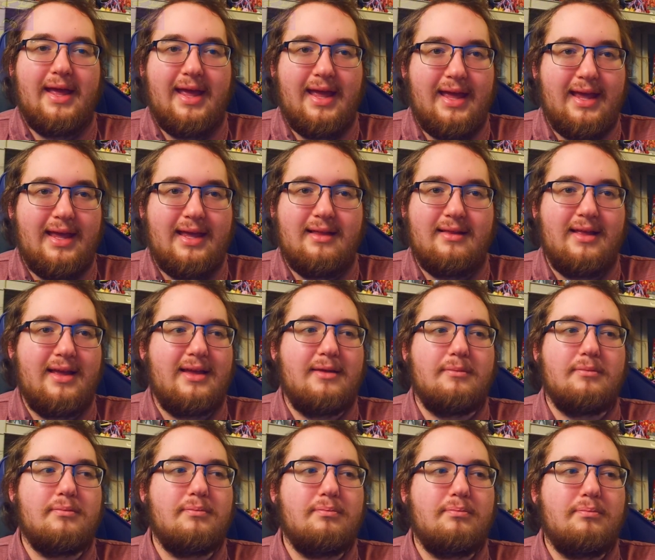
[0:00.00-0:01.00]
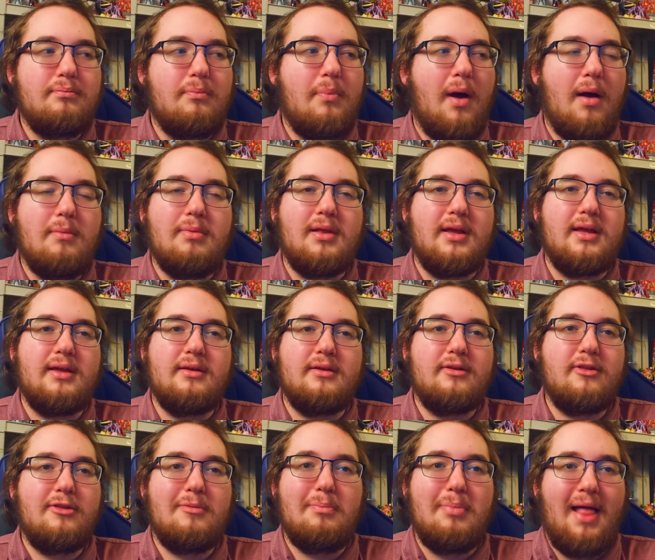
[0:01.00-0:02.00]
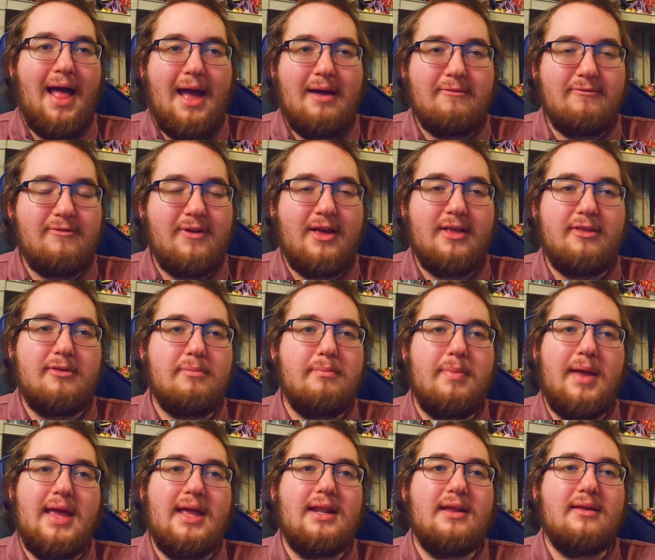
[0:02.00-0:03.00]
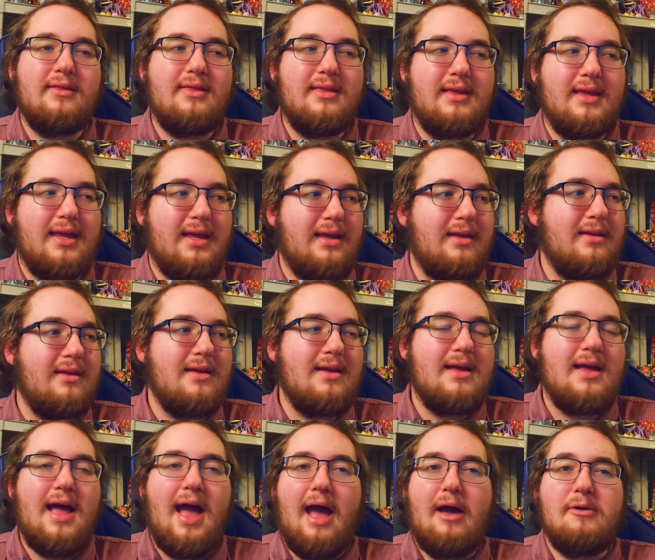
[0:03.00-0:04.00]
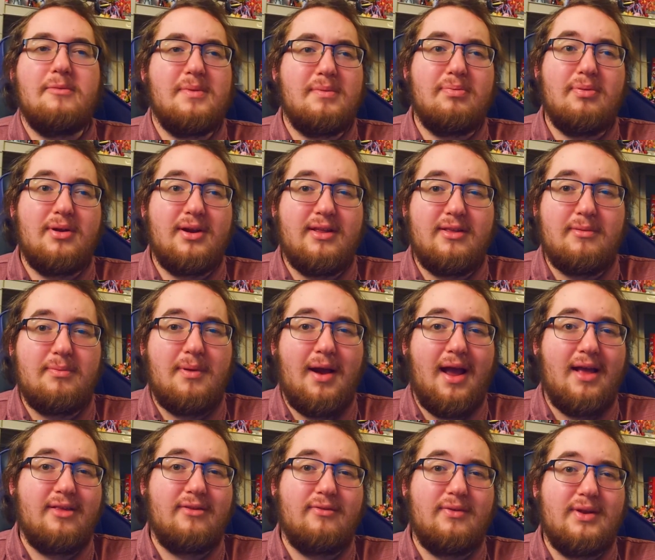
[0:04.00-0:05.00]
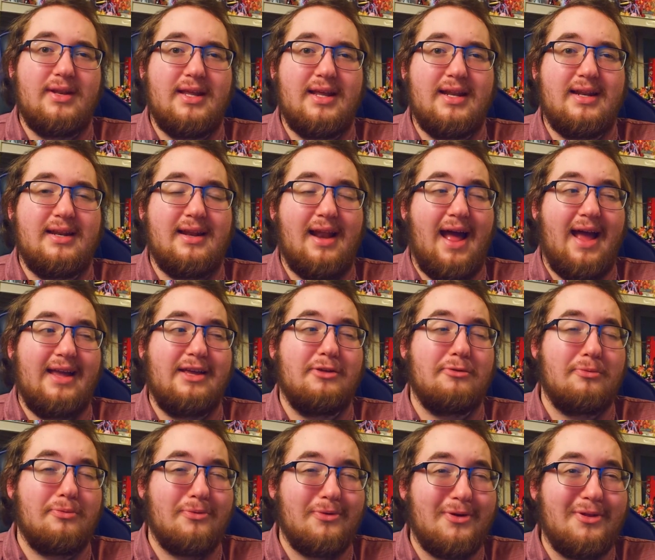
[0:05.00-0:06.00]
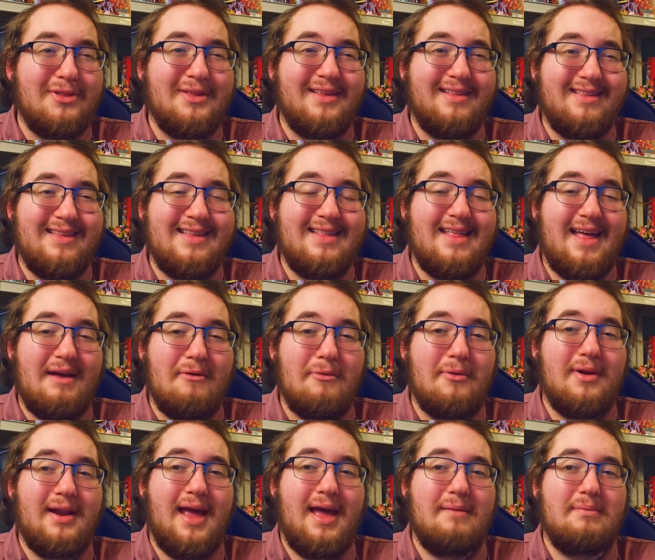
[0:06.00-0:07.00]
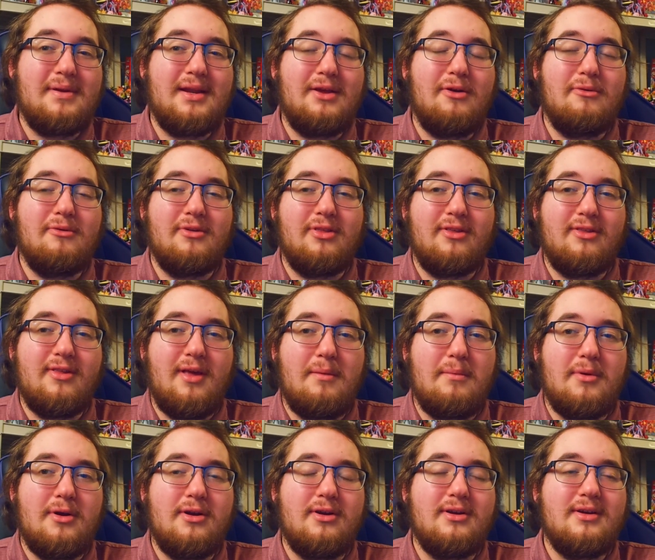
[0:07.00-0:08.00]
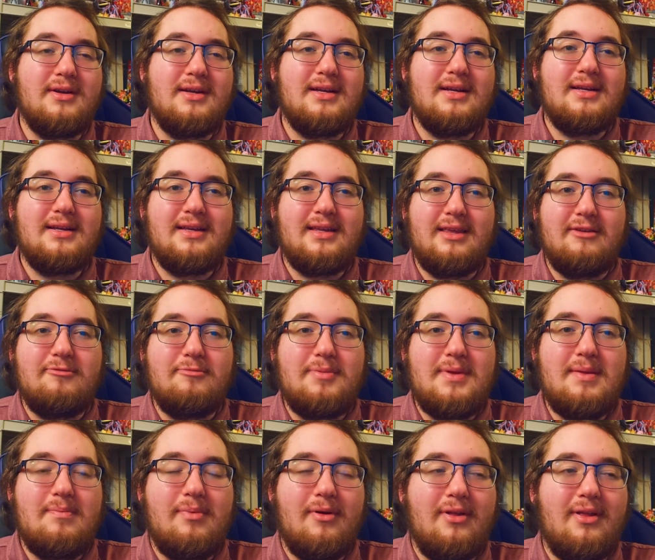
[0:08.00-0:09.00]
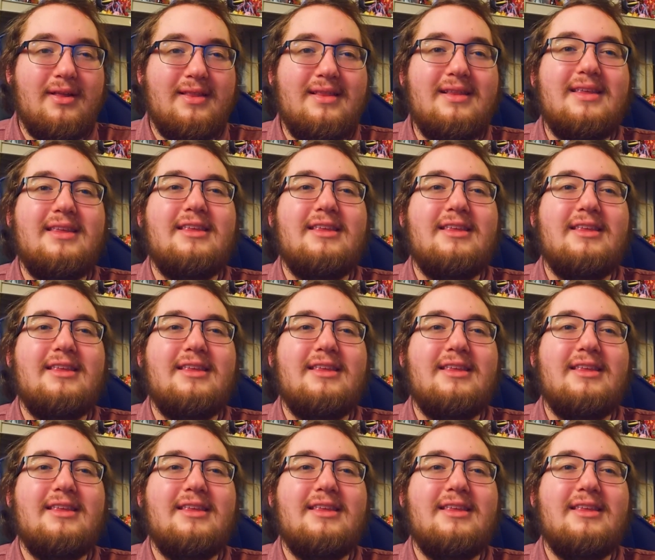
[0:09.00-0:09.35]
a, like, public Splatfest beta thing. I would be pretty surprised if we didn't. I could really see that one happening over the summer. Give people a